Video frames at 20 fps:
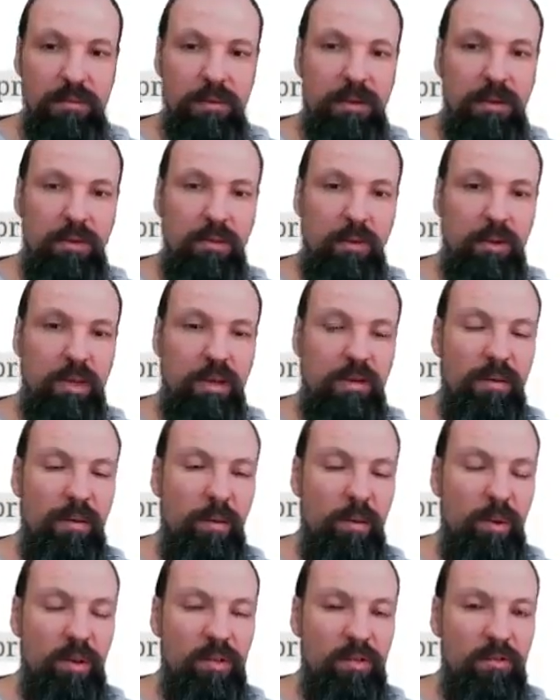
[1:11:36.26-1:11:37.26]
whatever
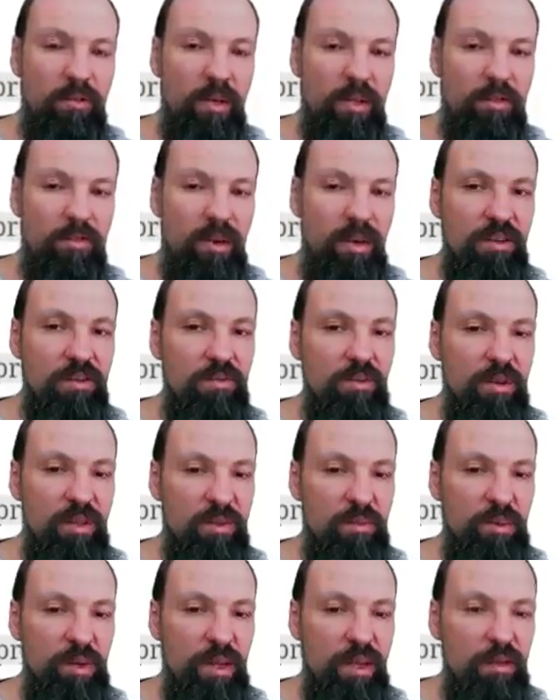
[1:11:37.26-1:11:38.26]
we are trying to
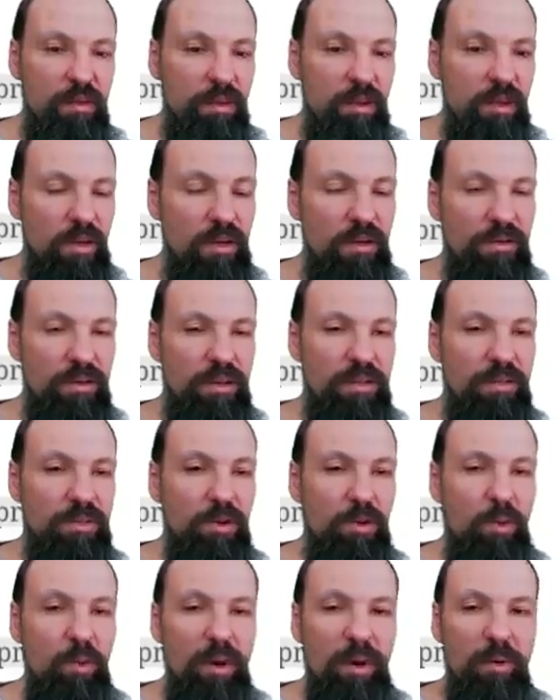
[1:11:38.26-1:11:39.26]
explain. There's
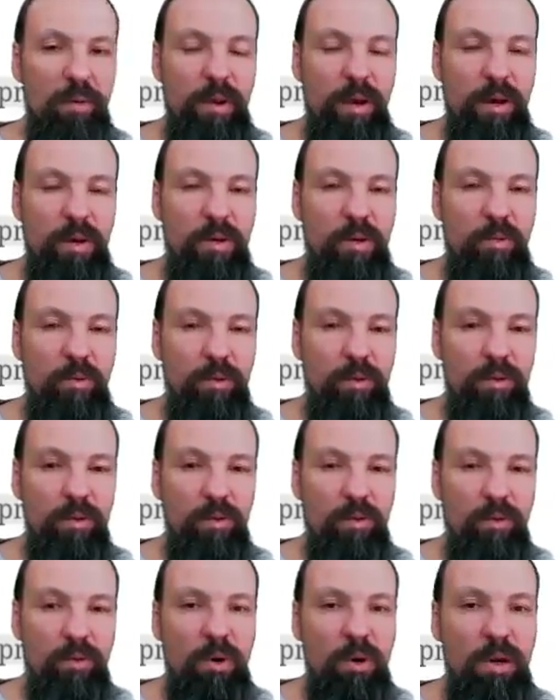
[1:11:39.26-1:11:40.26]
no way we are going
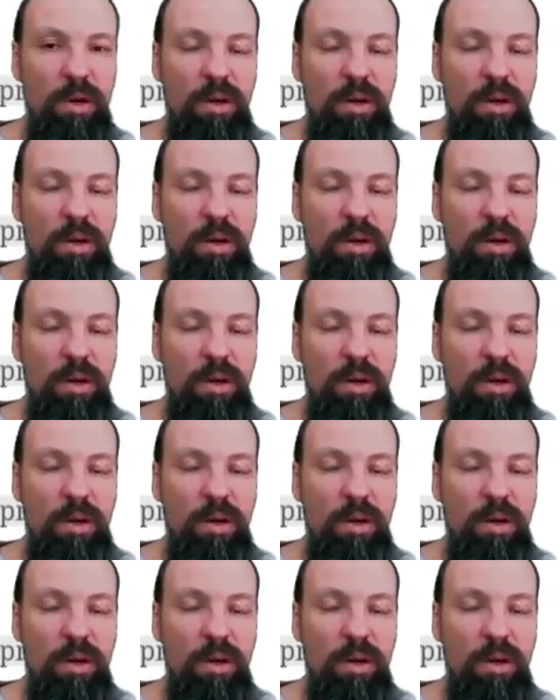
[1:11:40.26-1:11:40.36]
to